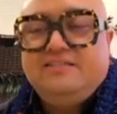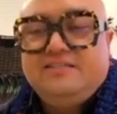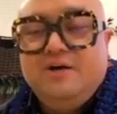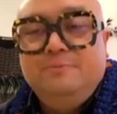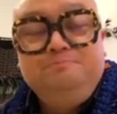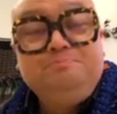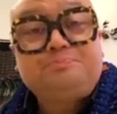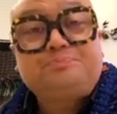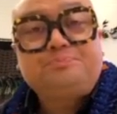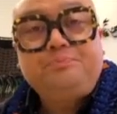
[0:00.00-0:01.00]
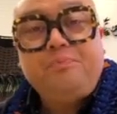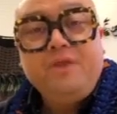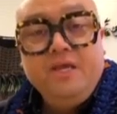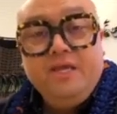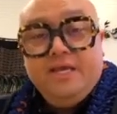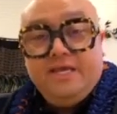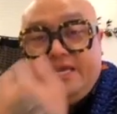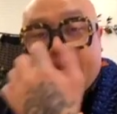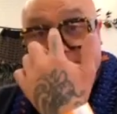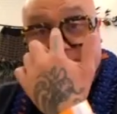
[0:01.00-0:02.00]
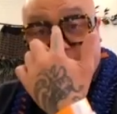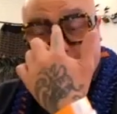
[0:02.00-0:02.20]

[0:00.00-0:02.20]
So, yeah,